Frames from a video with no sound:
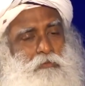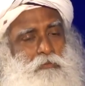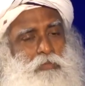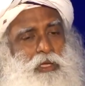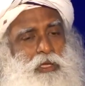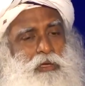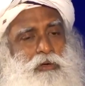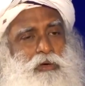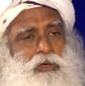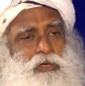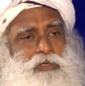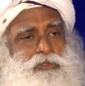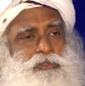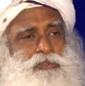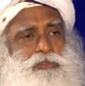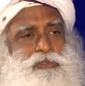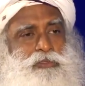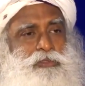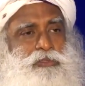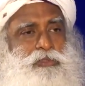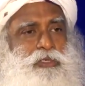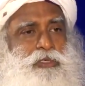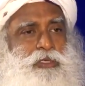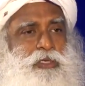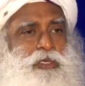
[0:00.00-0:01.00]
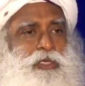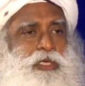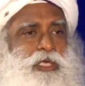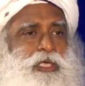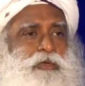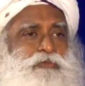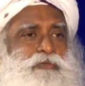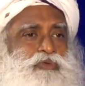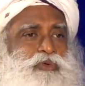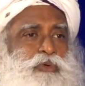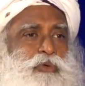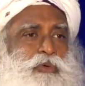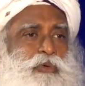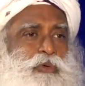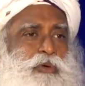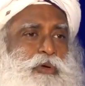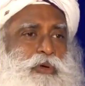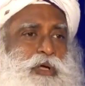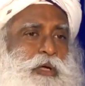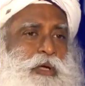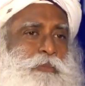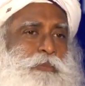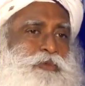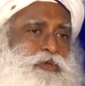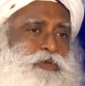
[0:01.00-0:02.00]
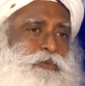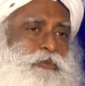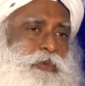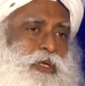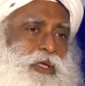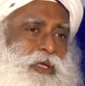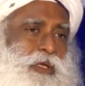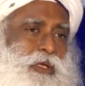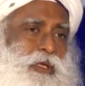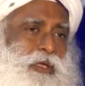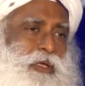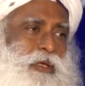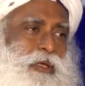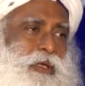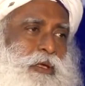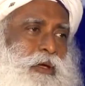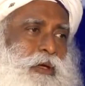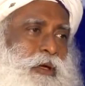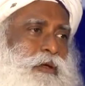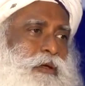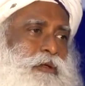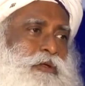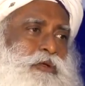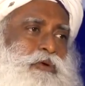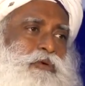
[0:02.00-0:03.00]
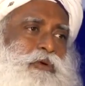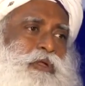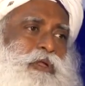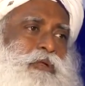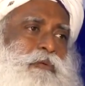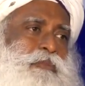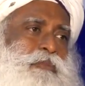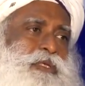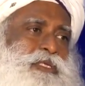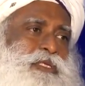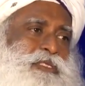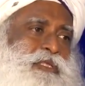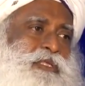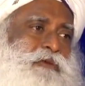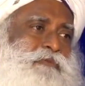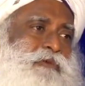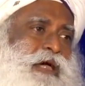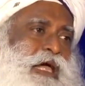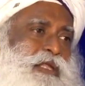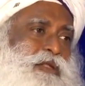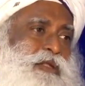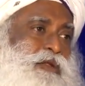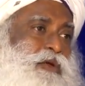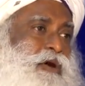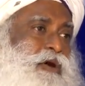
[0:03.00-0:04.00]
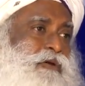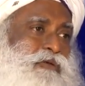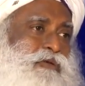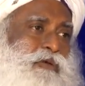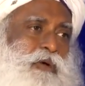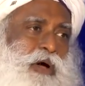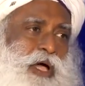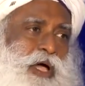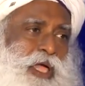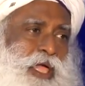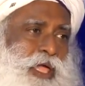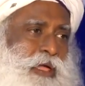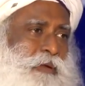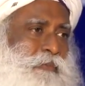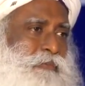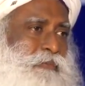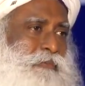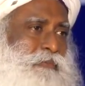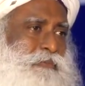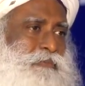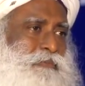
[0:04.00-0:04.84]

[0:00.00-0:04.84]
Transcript: Because if you look up to me, you will miss the value of who I am.